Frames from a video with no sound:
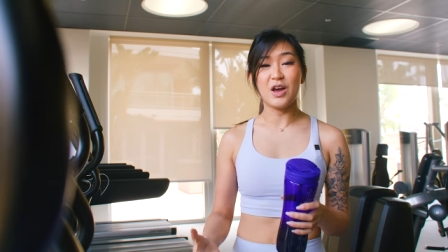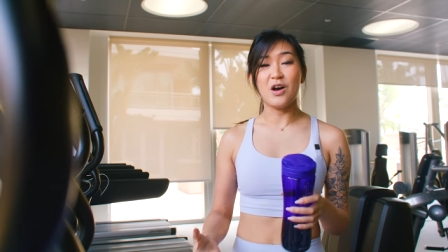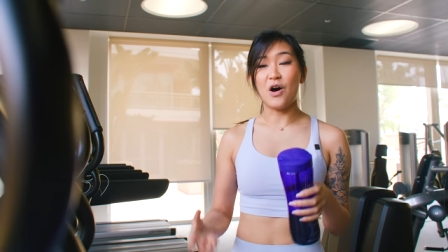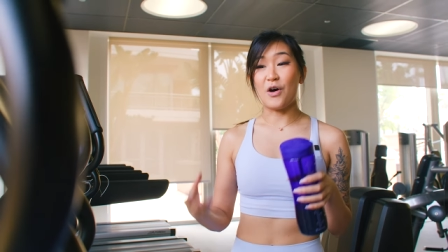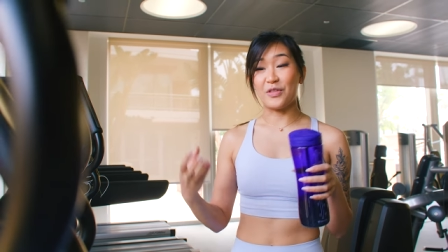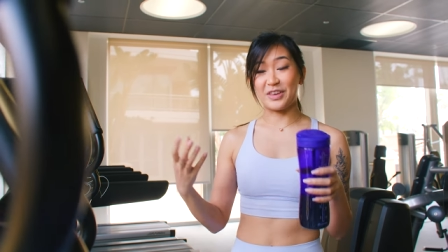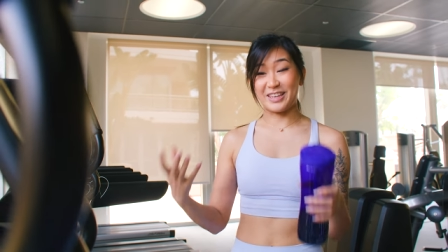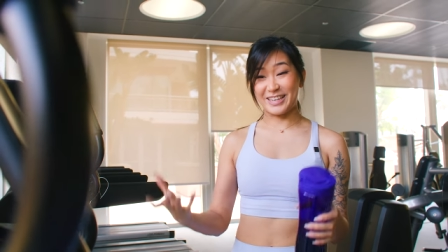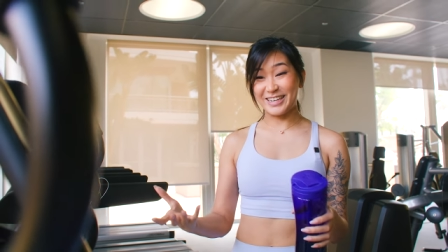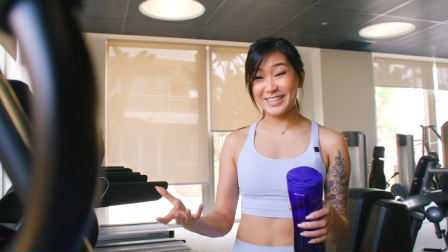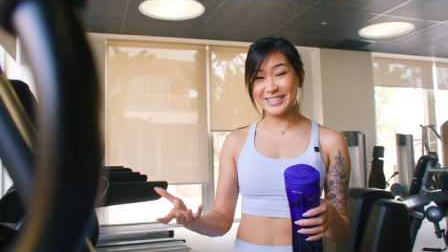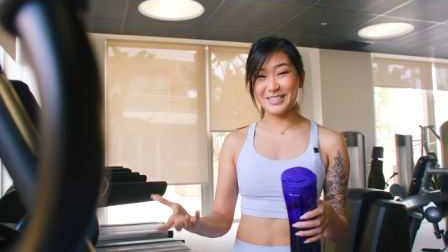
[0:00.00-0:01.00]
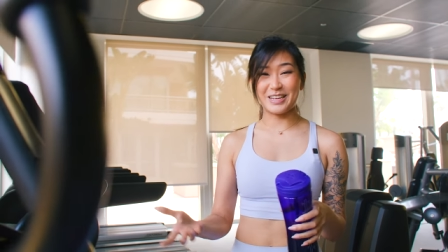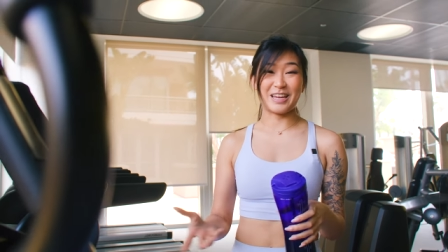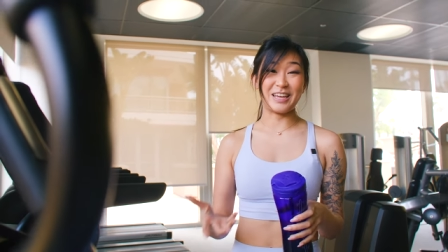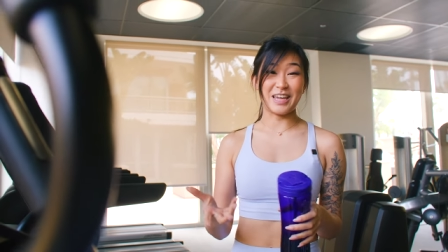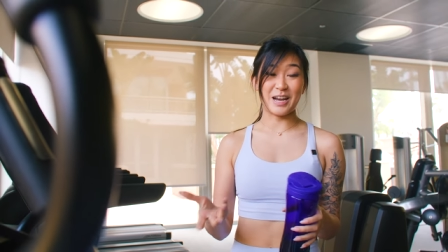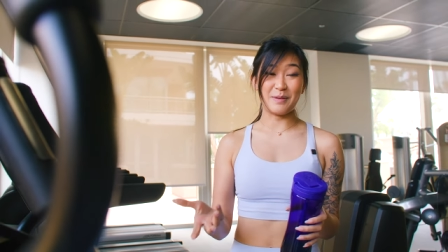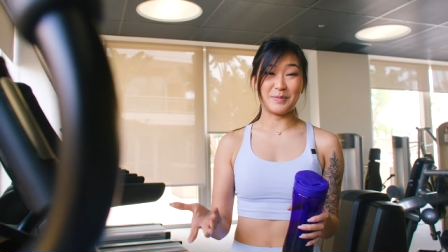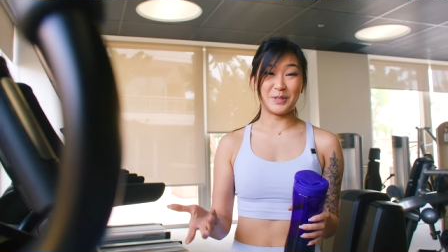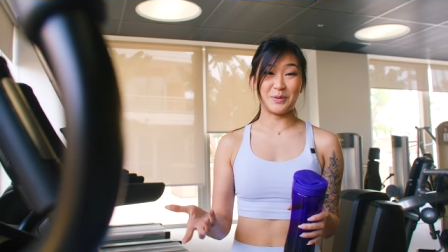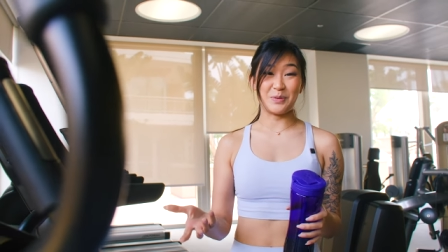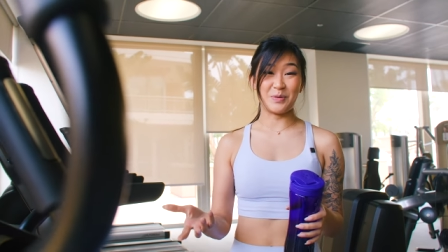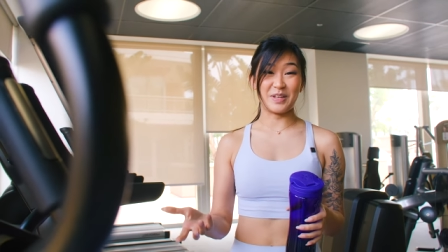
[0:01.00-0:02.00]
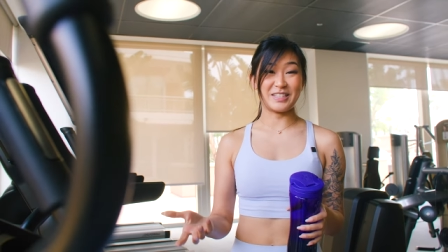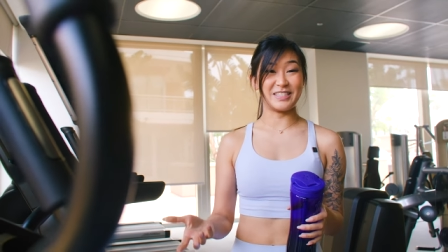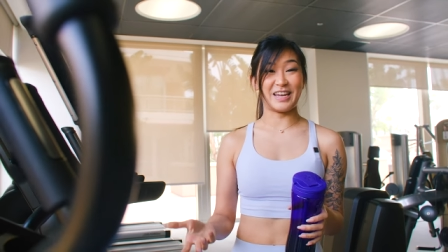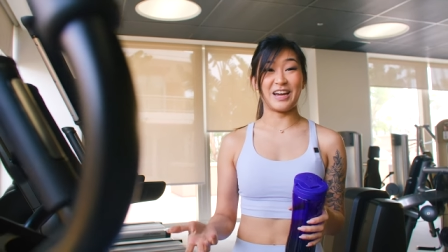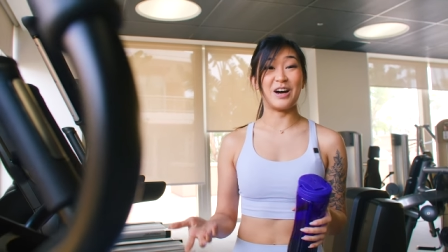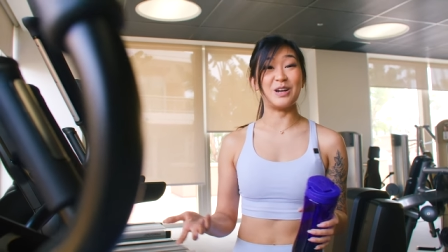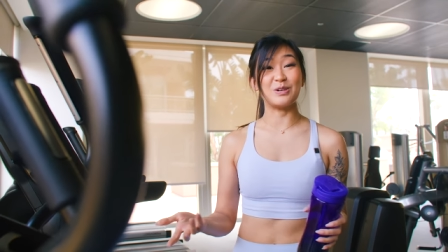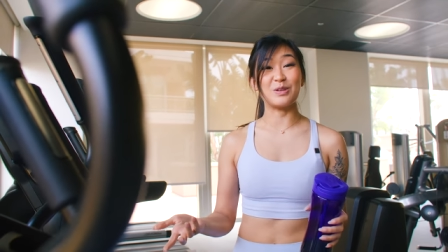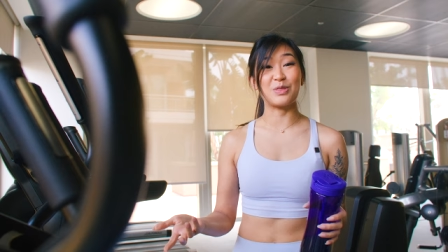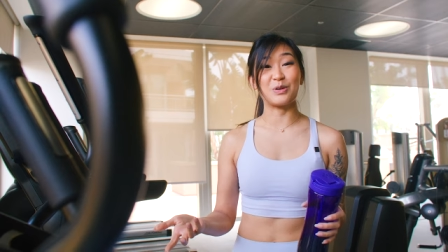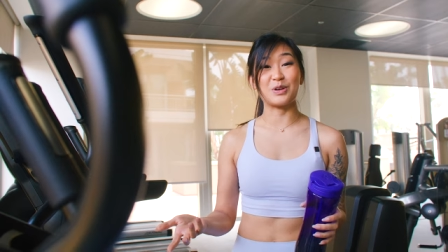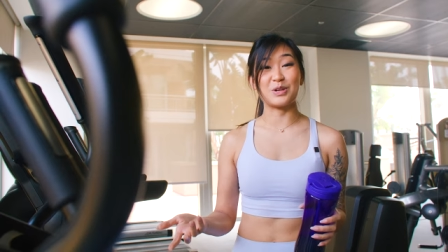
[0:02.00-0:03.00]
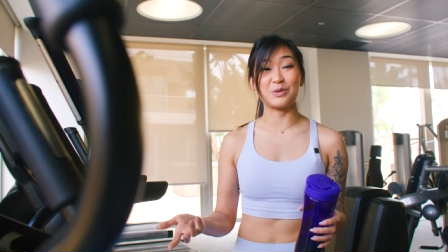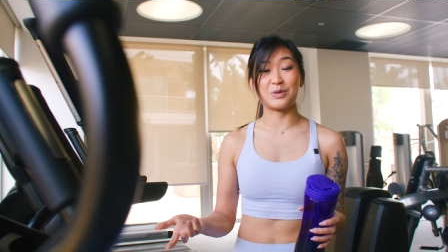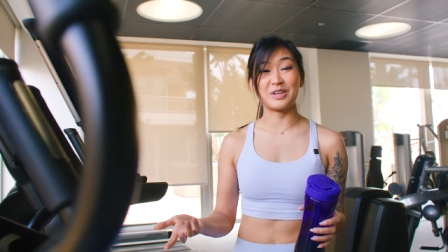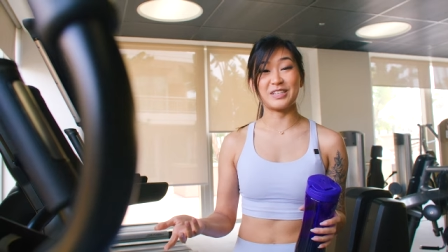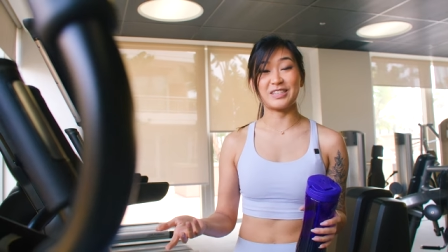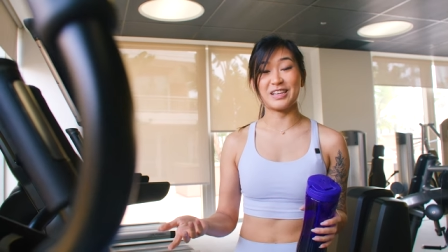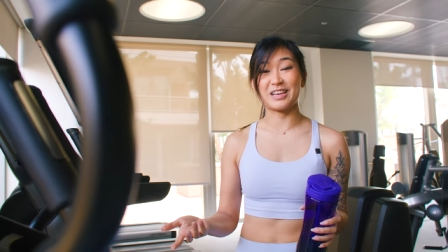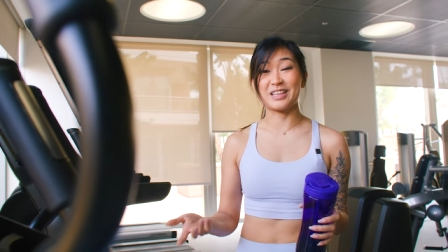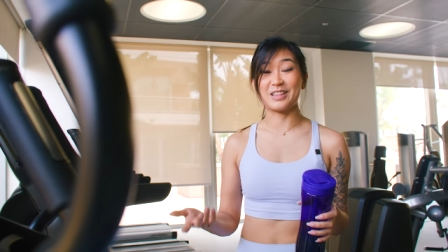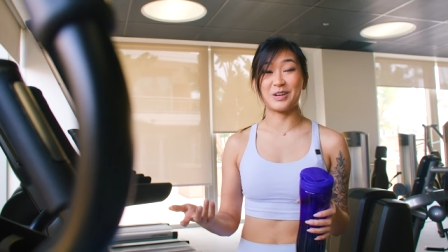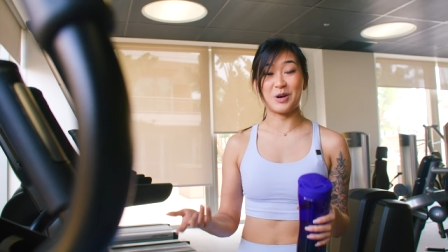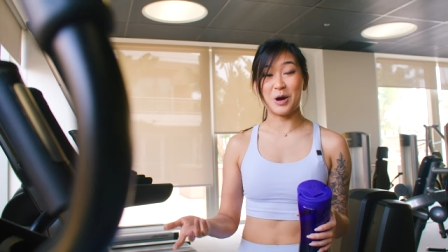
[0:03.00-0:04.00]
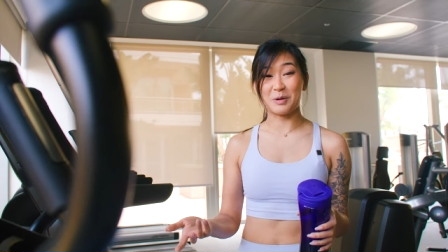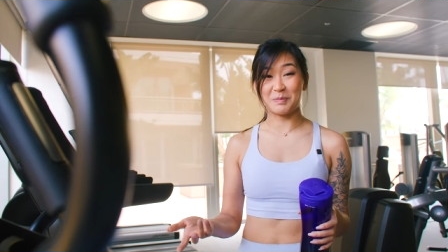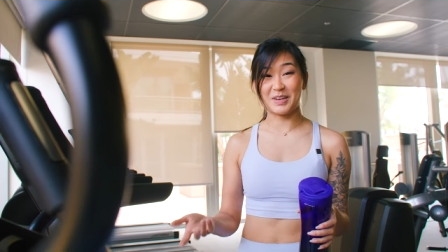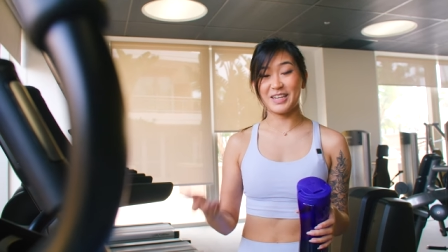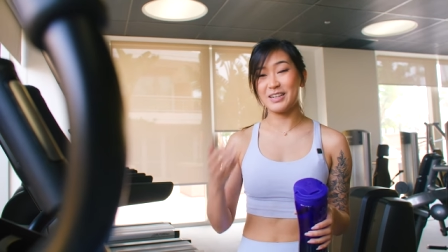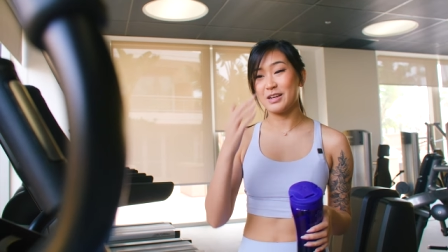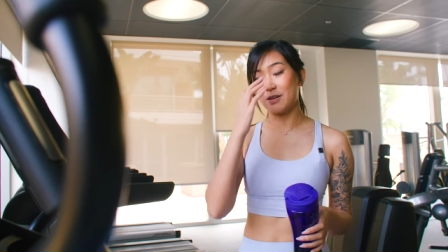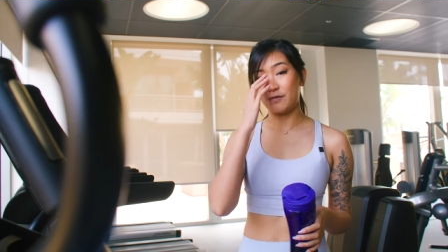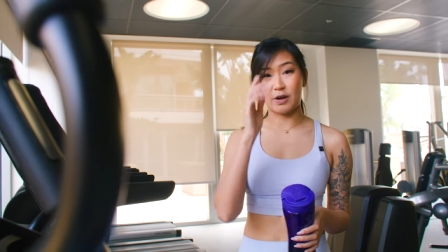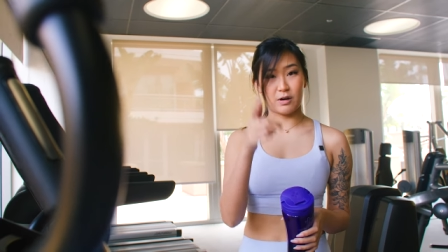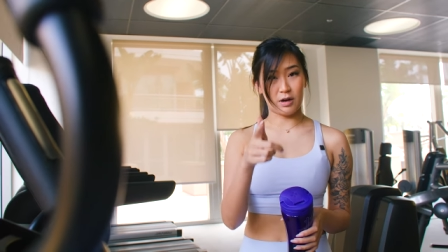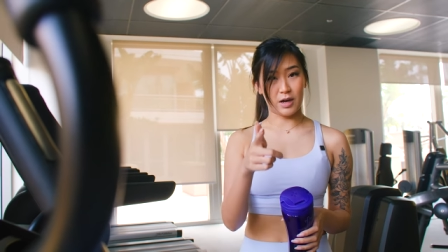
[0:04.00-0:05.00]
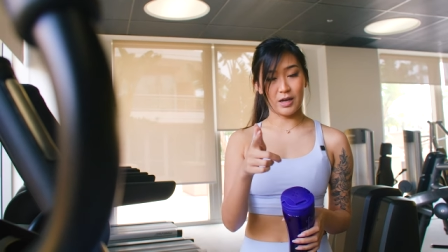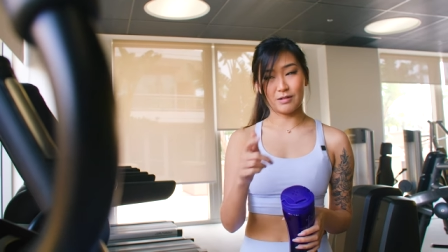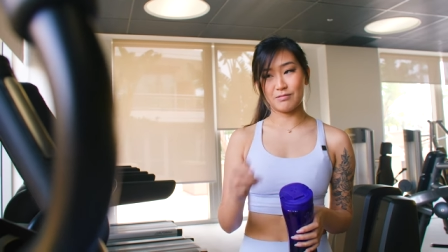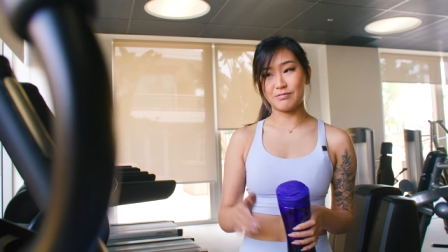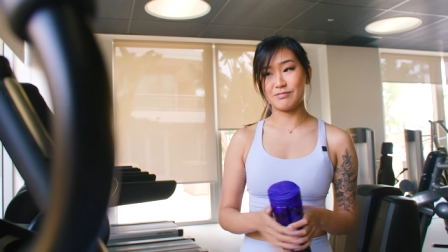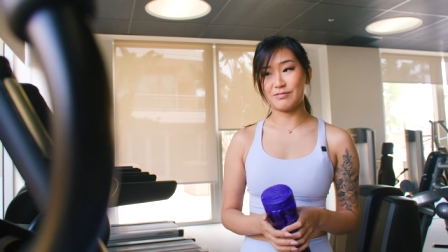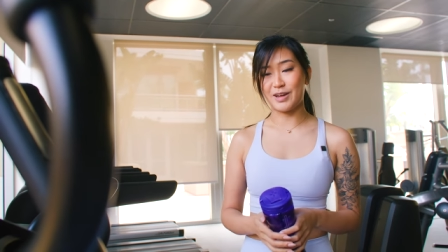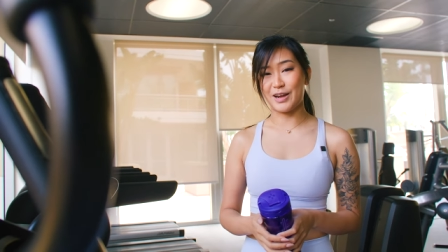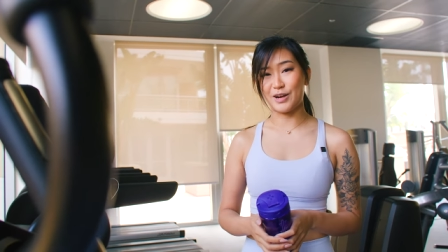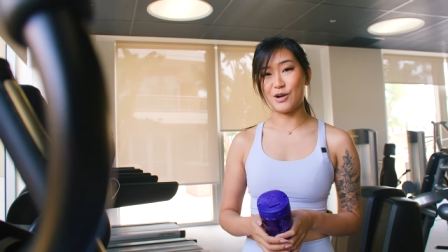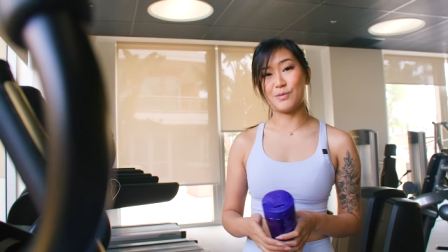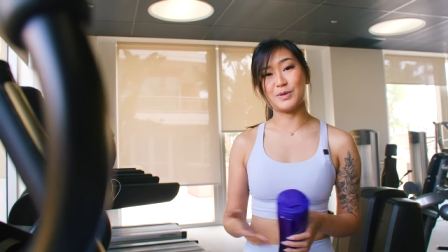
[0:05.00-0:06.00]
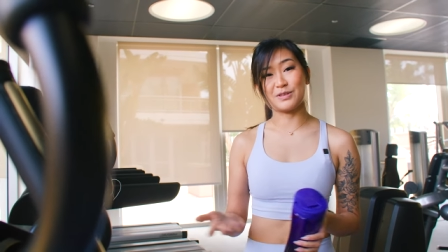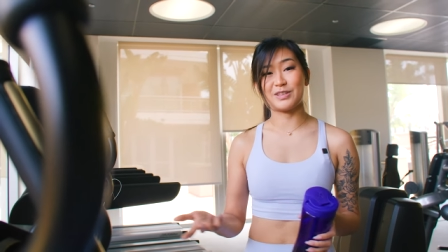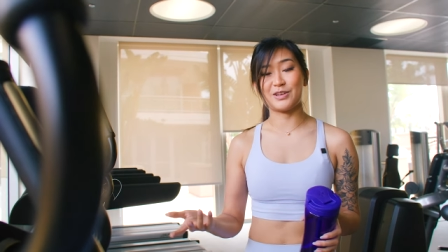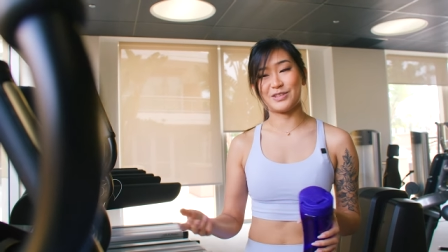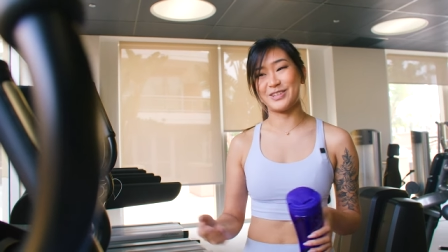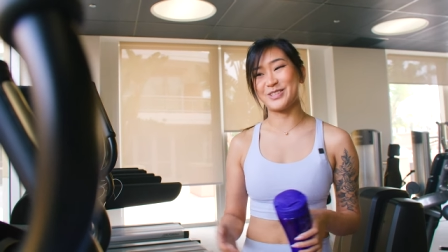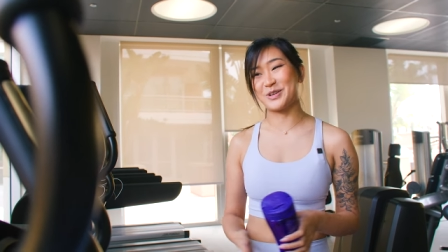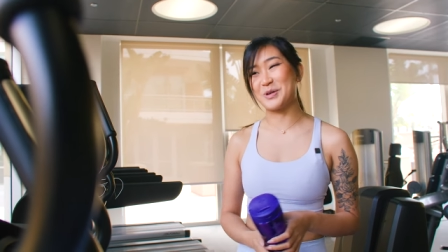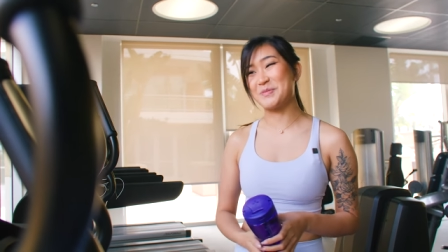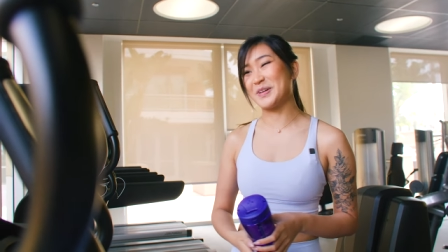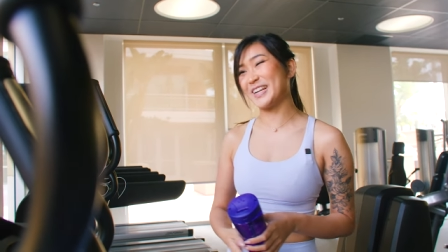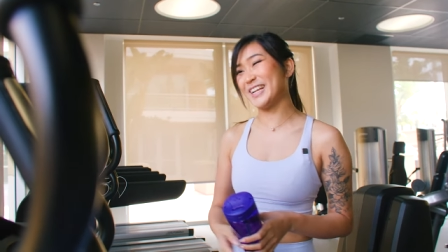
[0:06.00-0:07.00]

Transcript: all the heat. It can get up to, let's say, 130 degrees in the cockpit, Fahrenheit. I know I'm a Celsius girl, but